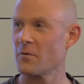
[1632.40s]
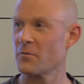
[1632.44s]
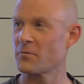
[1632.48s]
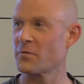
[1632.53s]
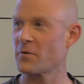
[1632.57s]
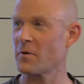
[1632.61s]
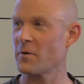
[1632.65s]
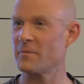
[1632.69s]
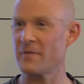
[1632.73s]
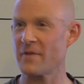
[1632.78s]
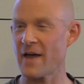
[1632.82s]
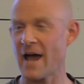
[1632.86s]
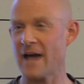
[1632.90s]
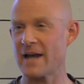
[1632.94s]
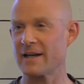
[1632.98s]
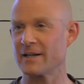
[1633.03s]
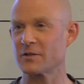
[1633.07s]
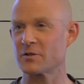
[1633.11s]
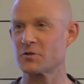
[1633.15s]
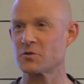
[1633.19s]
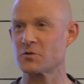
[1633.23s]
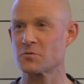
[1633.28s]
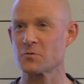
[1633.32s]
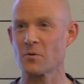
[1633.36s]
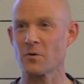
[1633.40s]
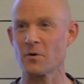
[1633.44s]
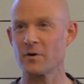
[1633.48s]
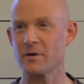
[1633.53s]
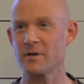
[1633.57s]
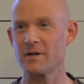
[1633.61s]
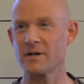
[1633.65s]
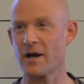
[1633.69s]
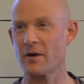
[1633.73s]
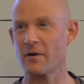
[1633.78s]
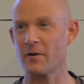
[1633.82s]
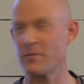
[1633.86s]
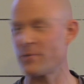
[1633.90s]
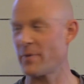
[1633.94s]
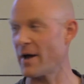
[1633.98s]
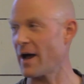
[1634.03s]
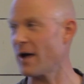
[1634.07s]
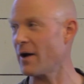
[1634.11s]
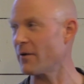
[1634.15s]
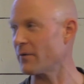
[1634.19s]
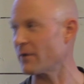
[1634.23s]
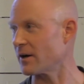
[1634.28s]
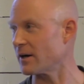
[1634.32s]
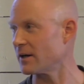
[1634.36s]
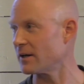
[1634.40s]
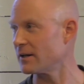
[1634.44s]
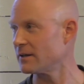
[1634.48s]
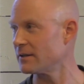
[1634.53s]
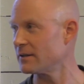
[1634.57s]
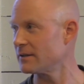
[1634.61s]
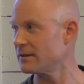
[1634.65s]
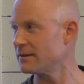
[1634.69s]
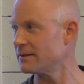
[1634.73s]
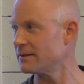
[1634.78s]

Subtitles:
from that extraordinary power?